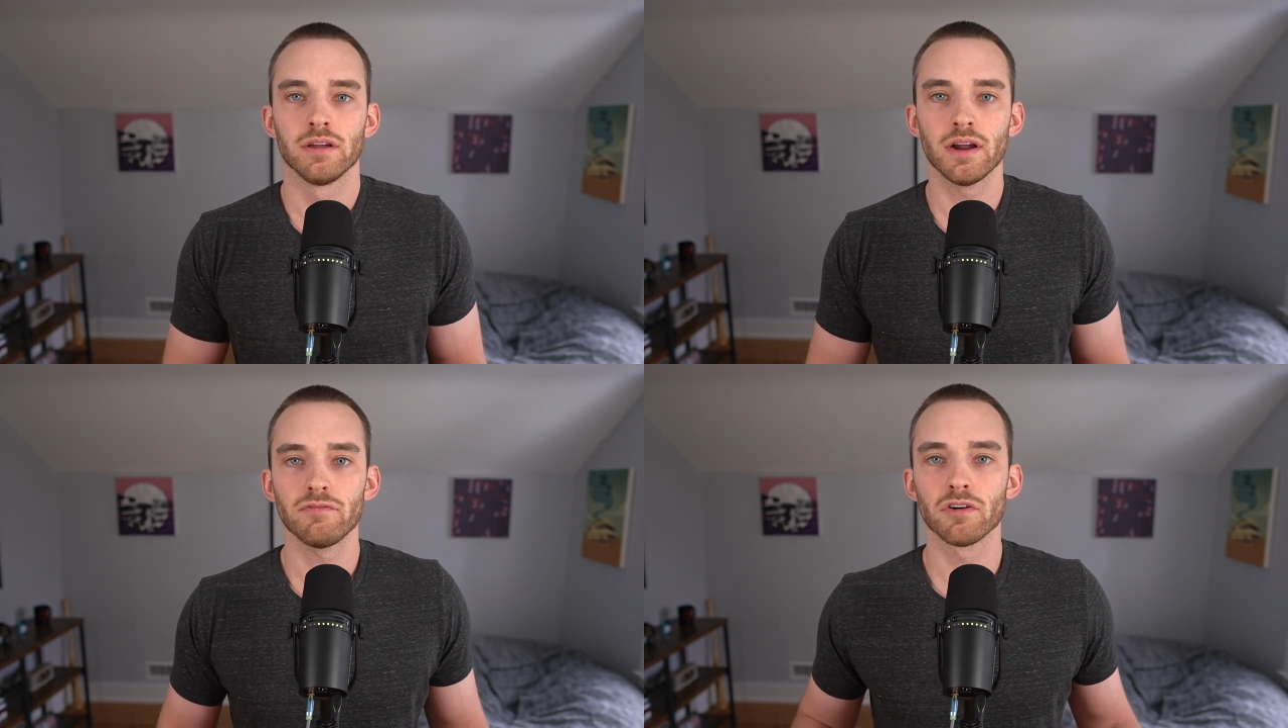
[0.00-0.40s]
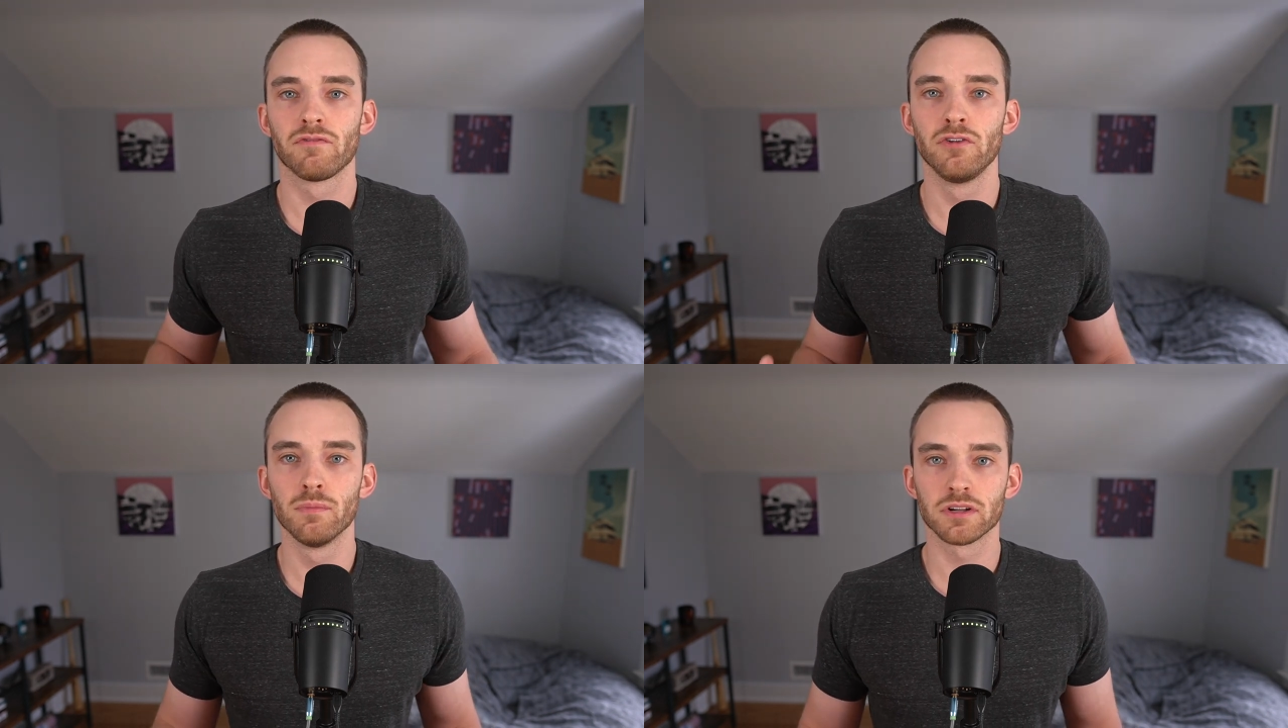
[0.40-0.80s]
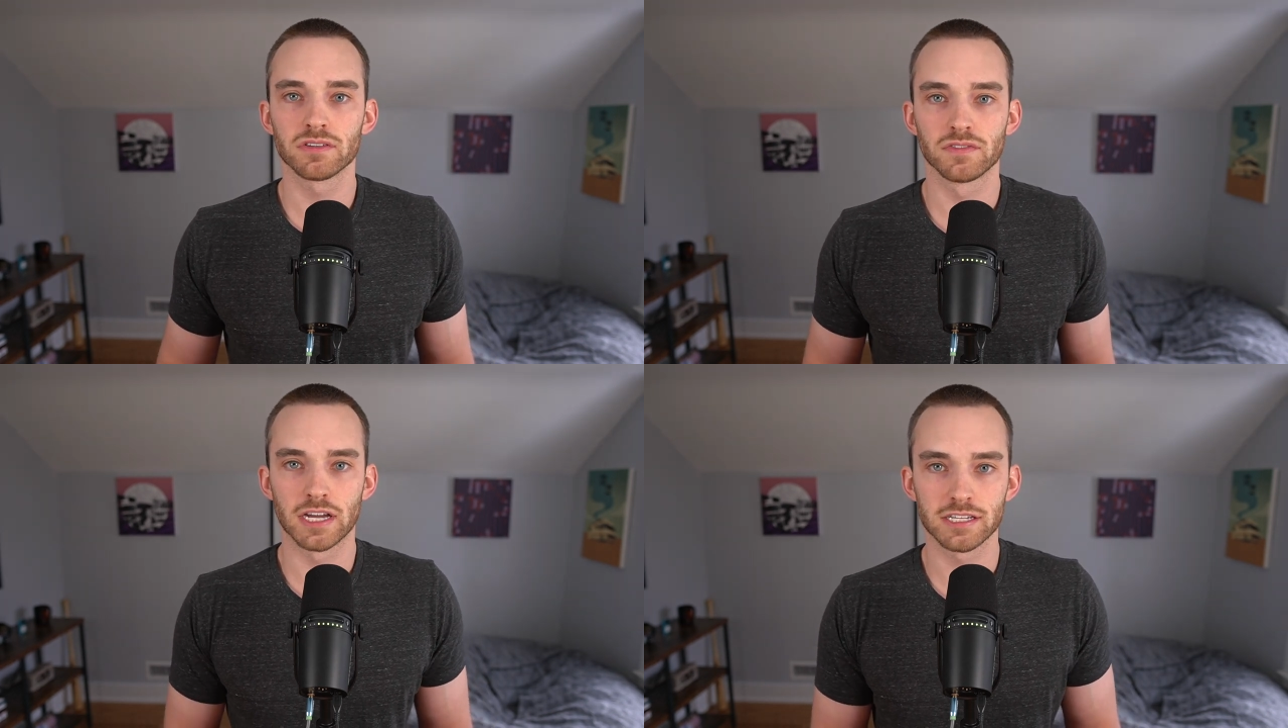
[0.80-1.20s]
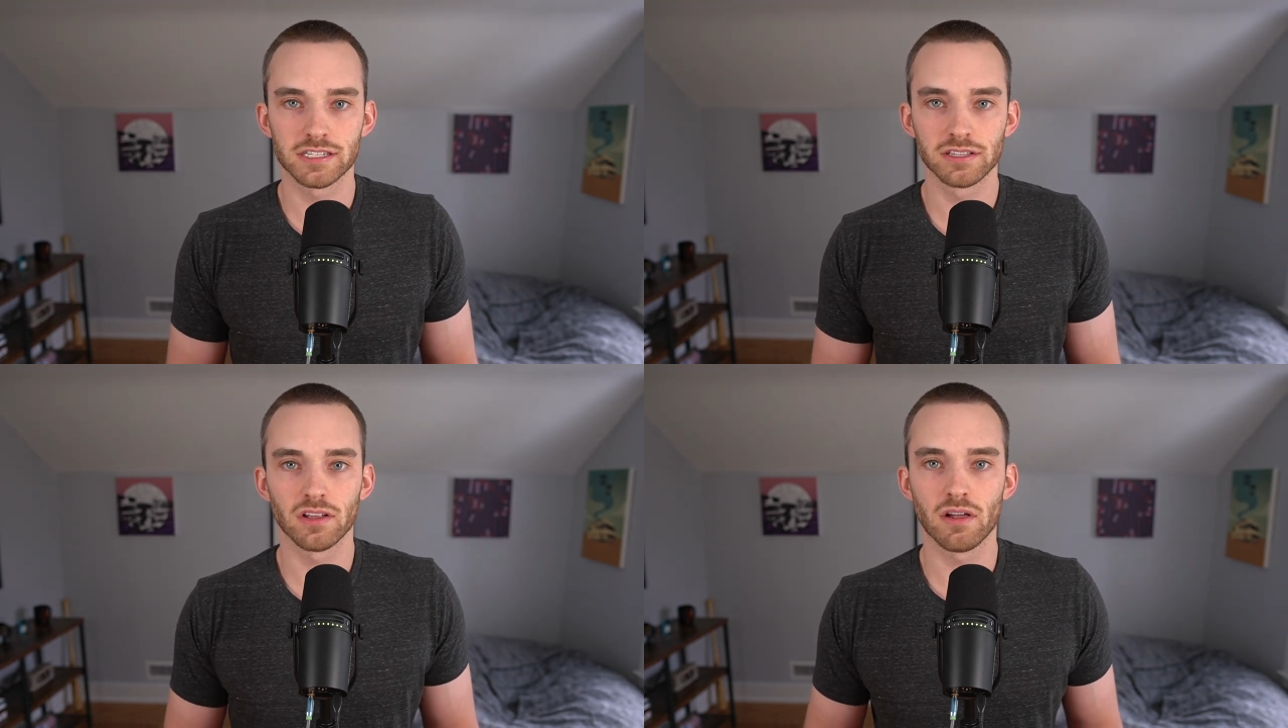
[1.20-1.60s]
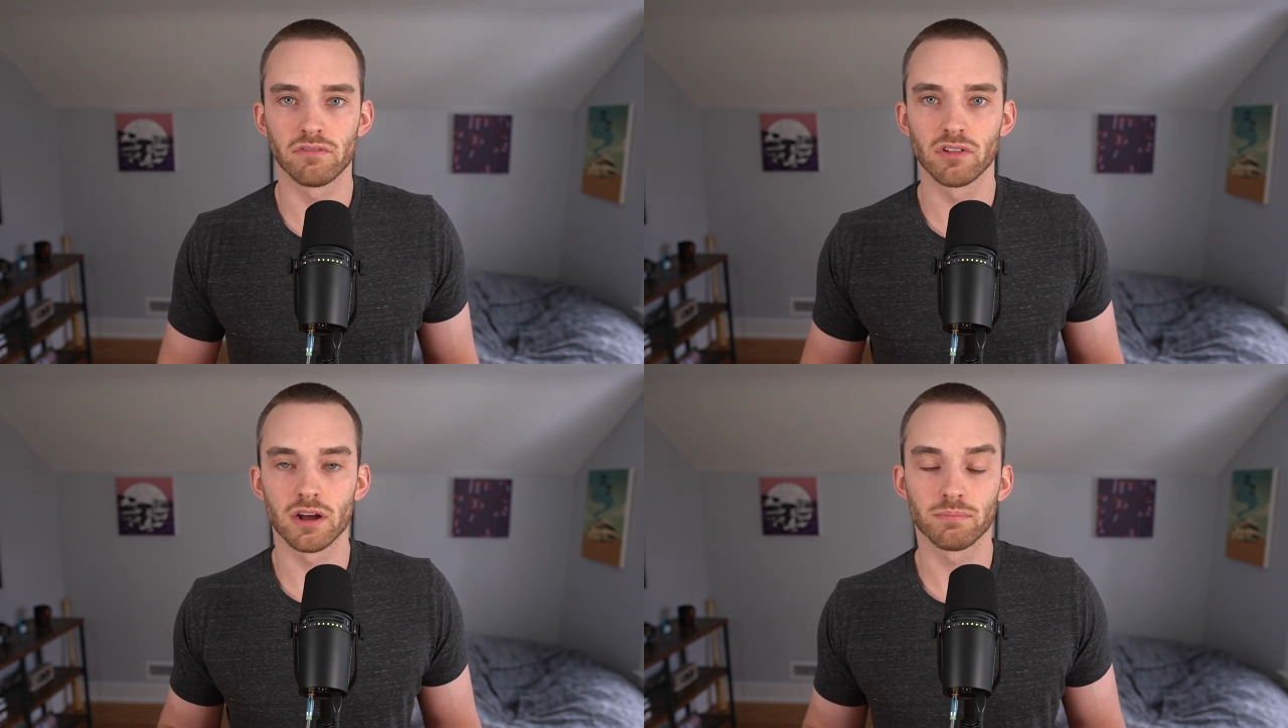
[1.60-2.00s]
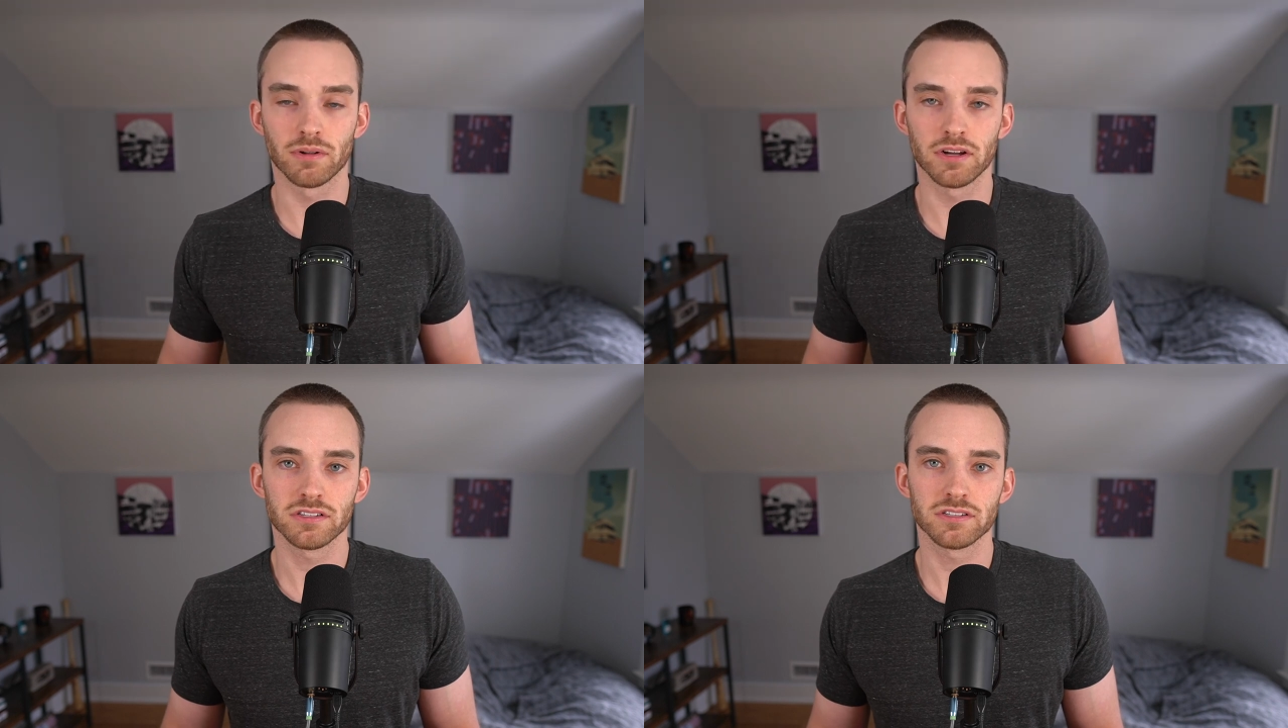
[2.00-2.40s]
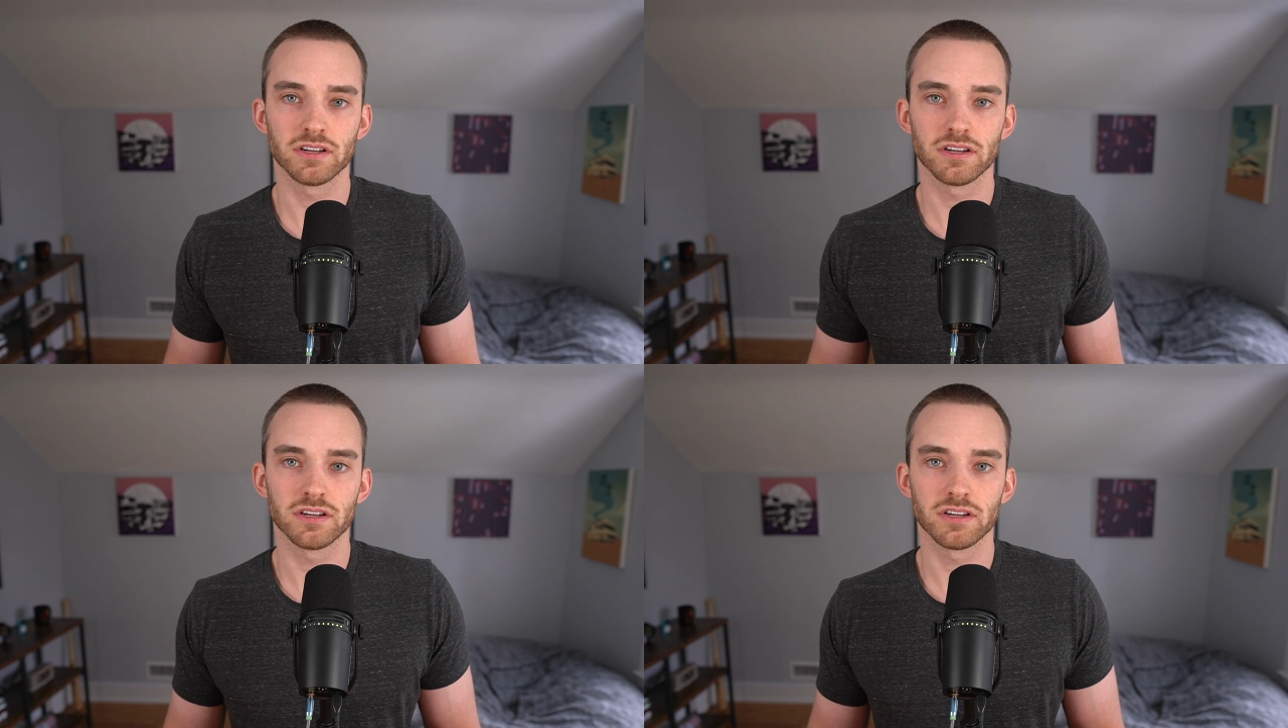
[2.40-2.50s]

And after a few months of testing the Level Lock Plus,